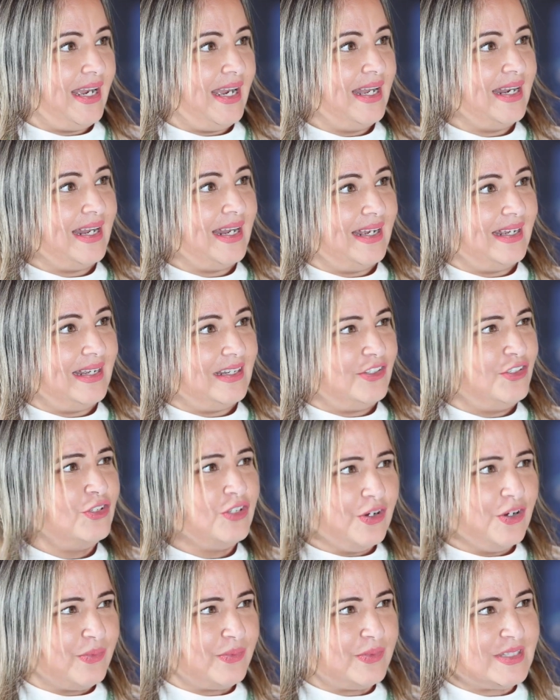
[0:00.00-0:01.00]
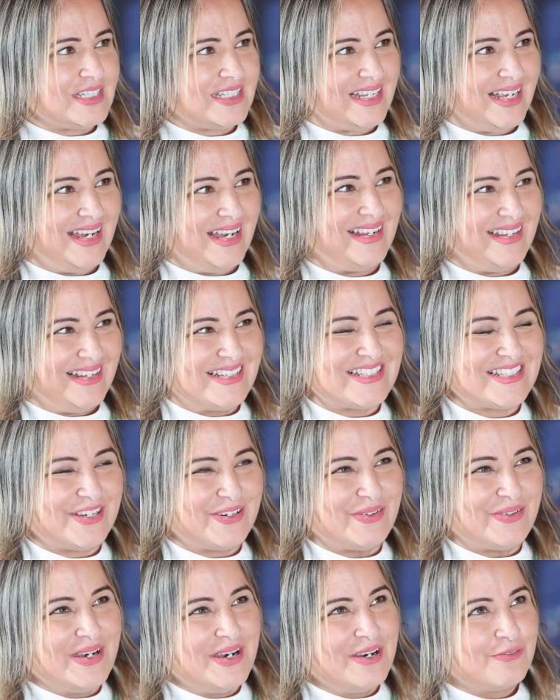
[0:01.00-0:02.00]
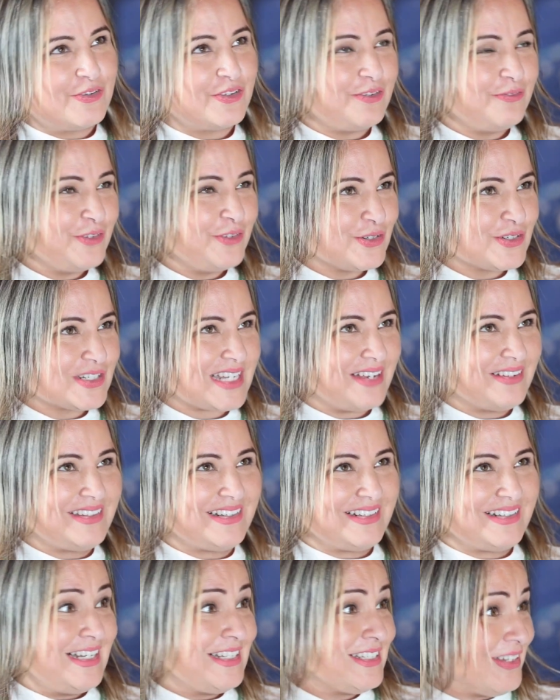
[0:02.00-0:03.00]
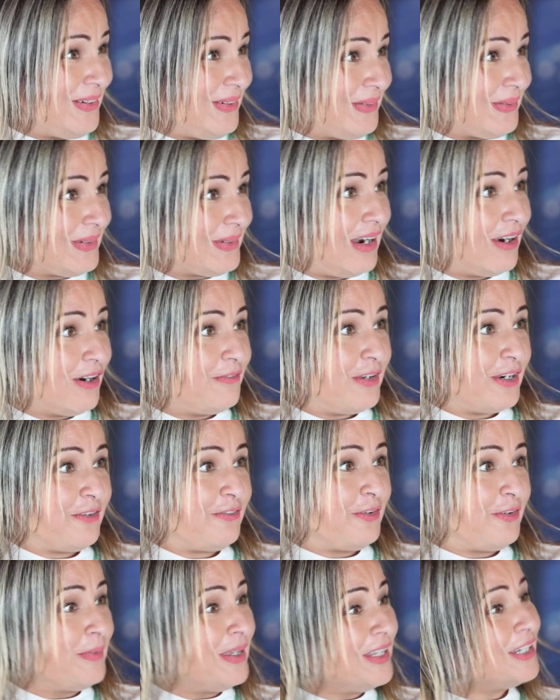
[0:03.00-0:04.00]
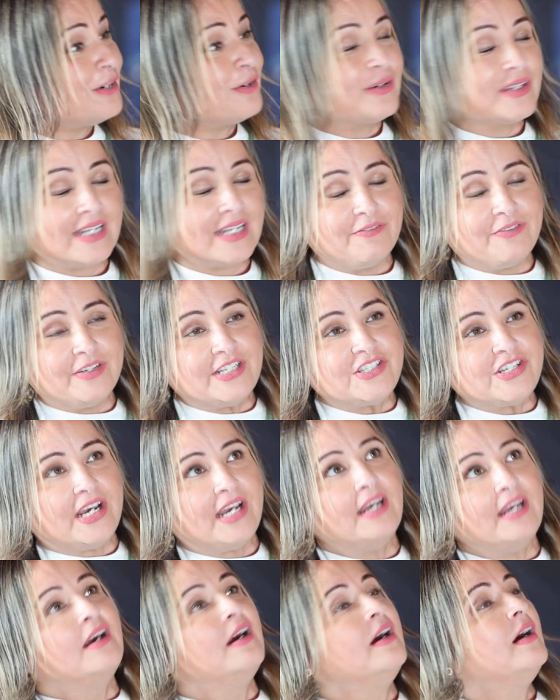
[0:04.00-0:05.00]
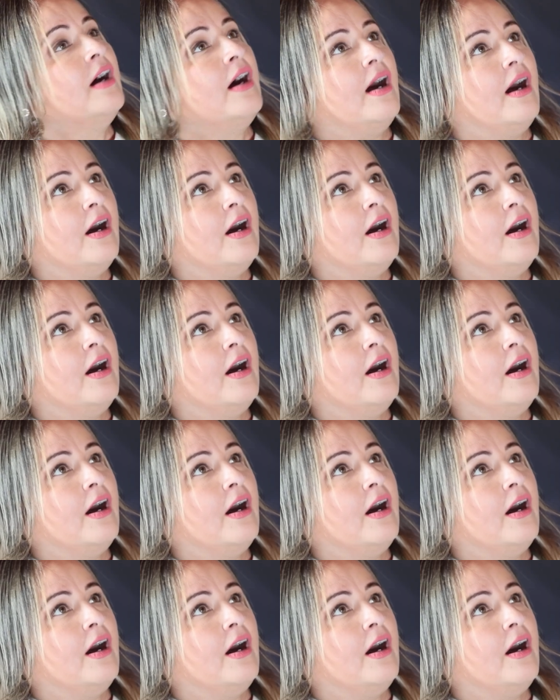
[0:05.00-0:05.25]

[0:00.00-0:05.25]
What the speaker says: And so for the viewers out there that aren't very familiar with FHA,